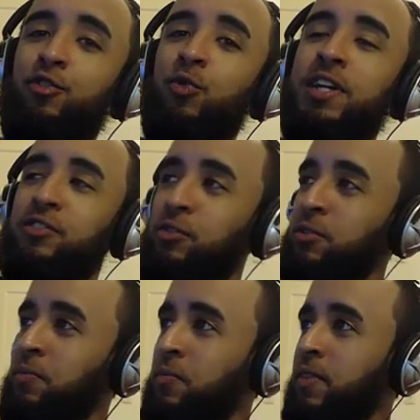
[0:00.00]

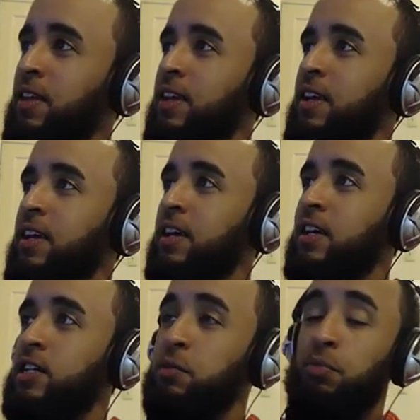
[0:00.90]
Grizzle,
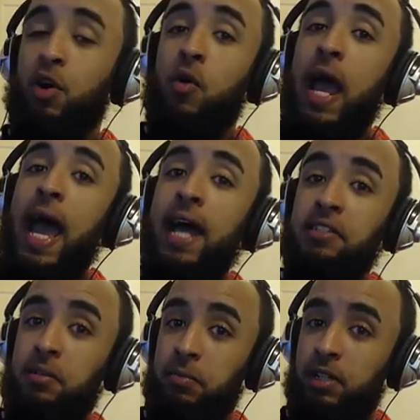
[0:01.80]
because bro
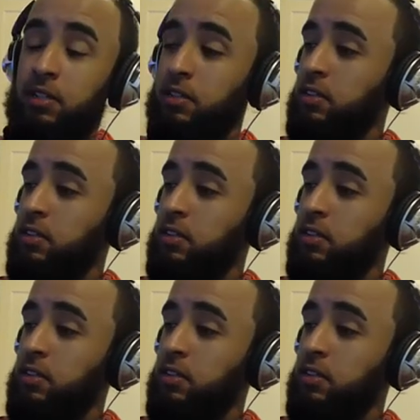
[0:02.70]
asked me.